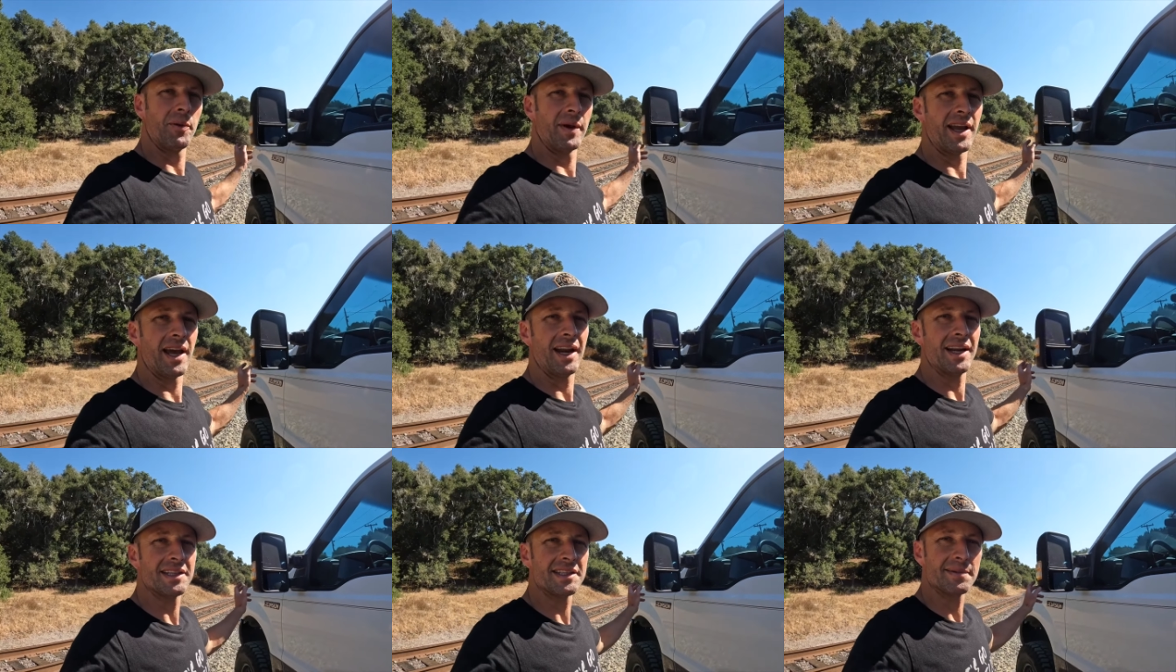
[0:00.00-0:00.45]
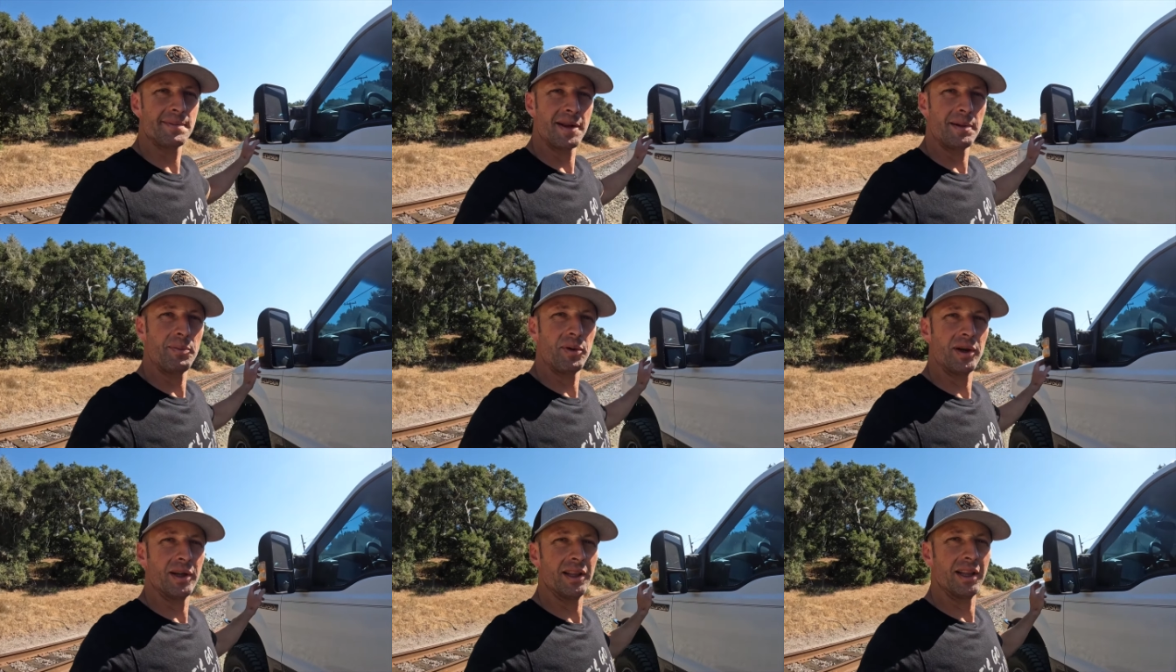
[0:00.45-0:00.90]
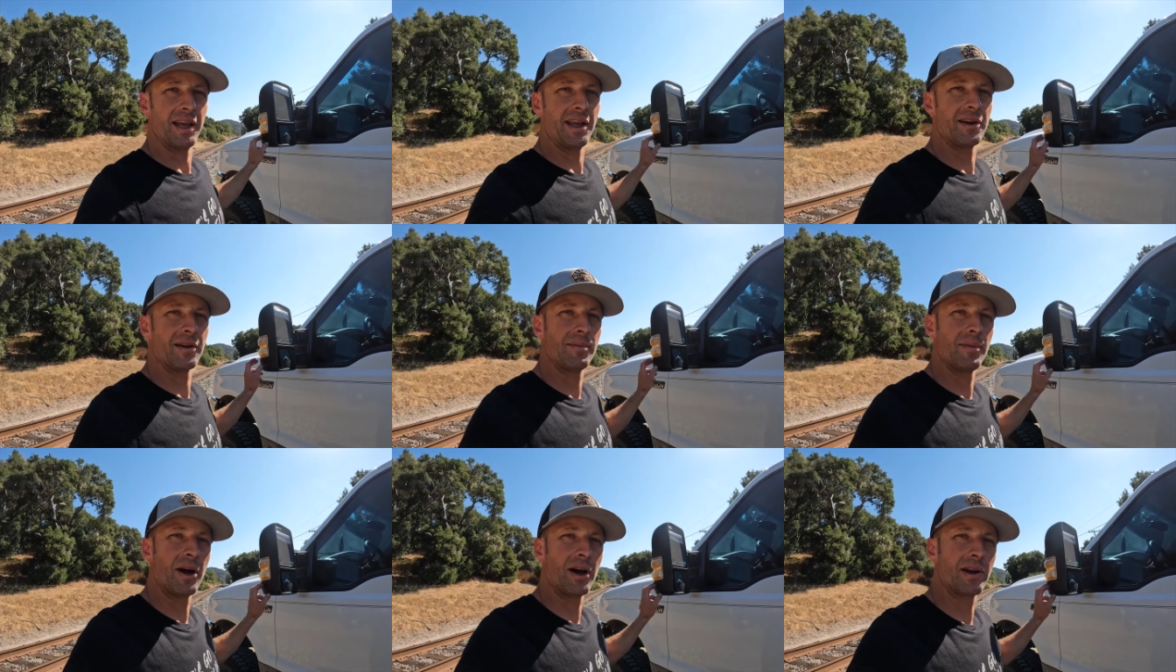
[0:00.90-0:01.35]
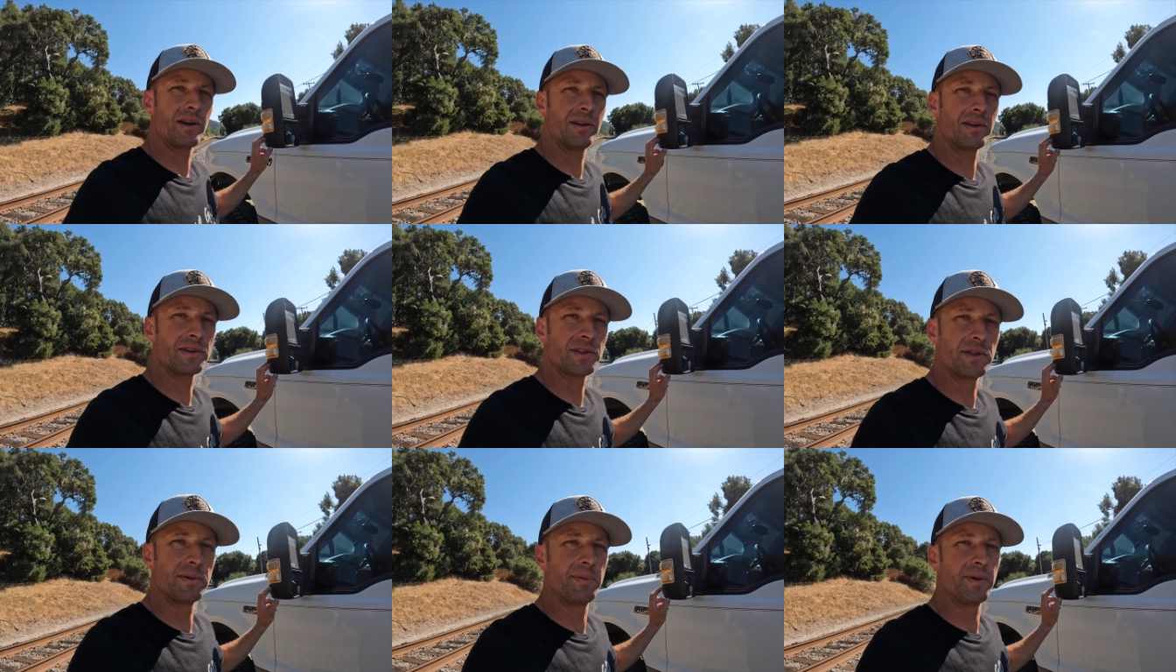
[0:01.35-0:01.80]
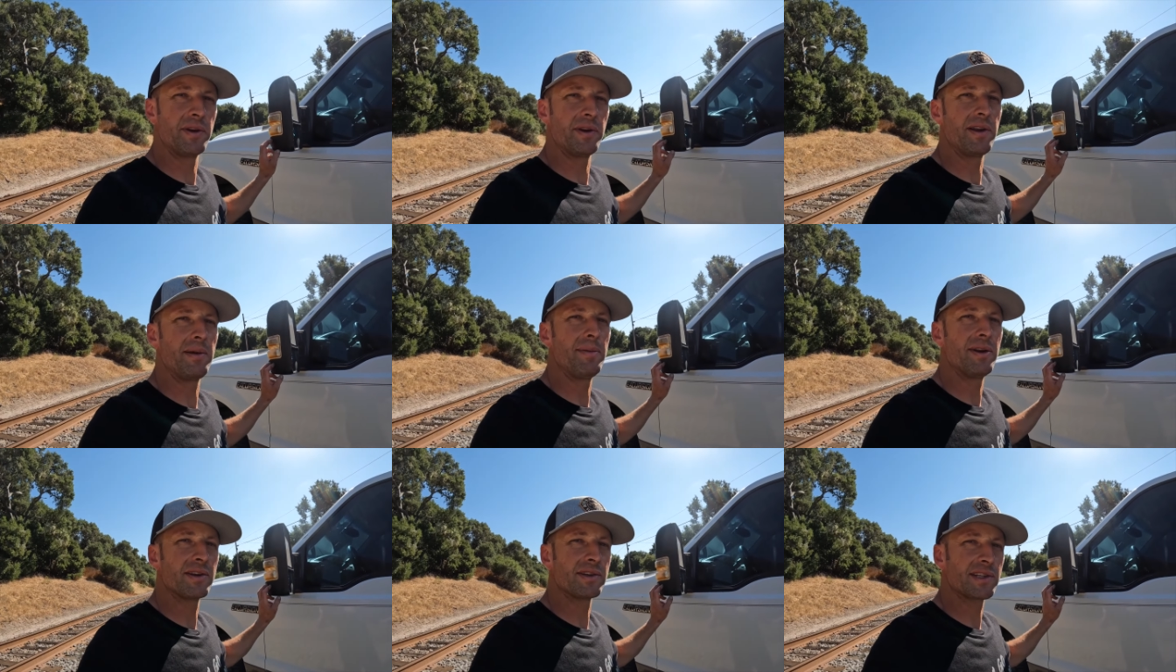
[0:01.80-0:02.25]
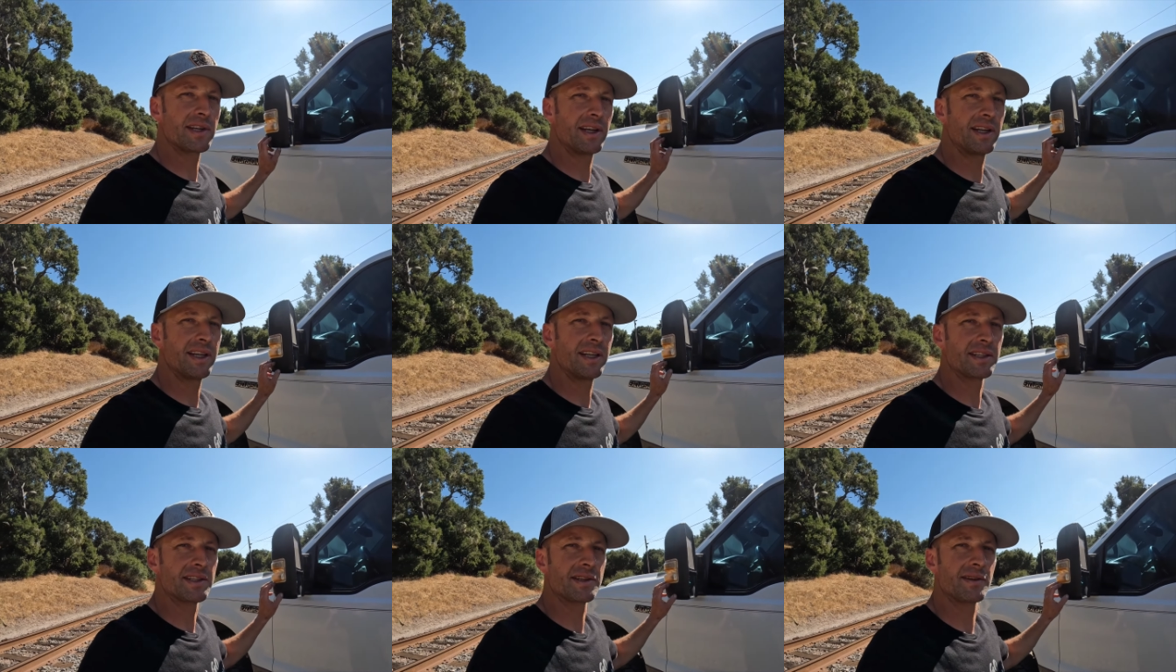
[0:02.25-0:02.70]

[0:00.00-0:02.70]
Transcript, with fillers: we got it, somebody put later model Super Duty mirrors on it.